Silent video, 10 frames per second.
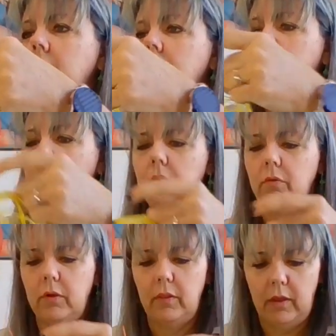Okay, we can get
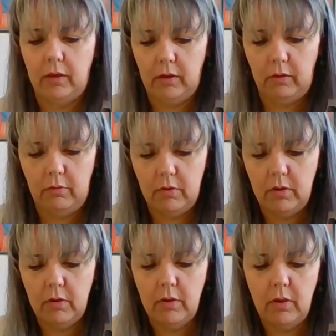rid of that now.
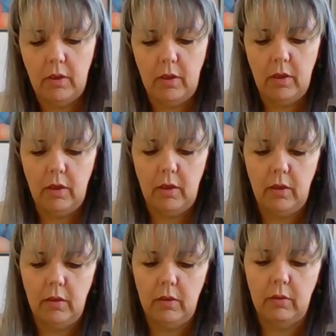
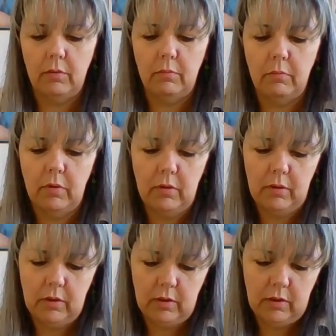I
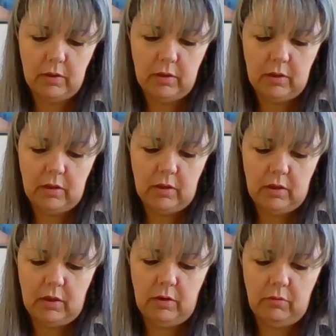
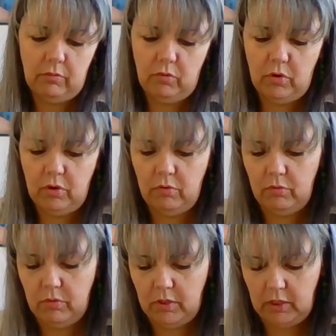don't
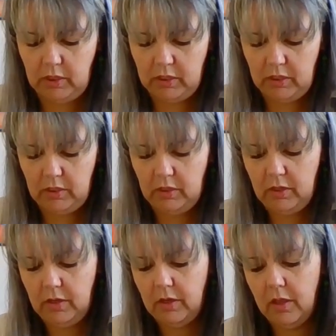know that I can.
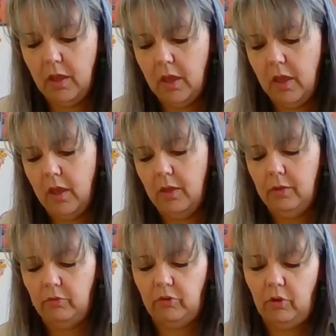
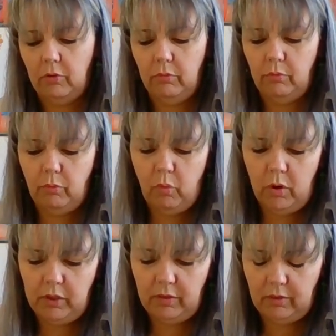So
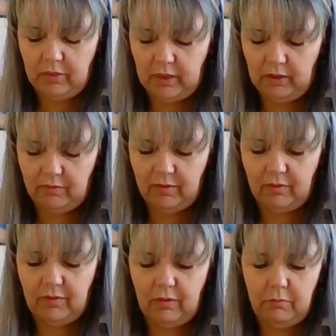one of the things
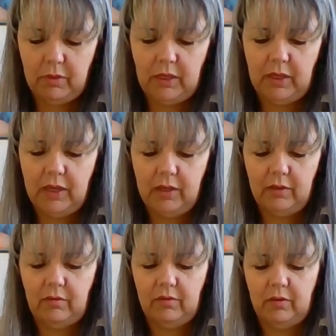that somebody
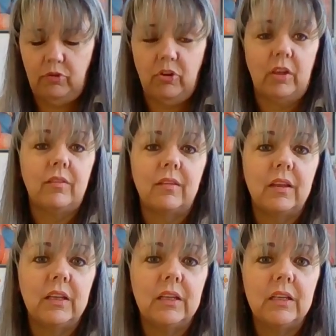had
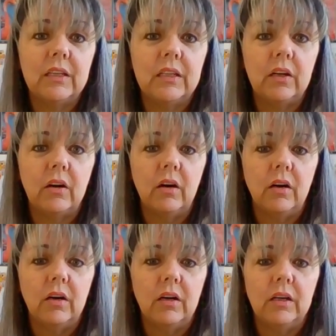suggested
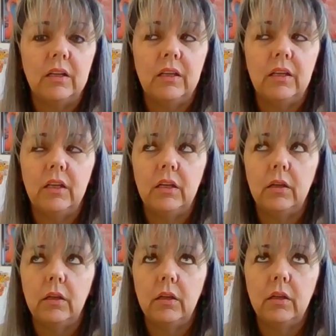on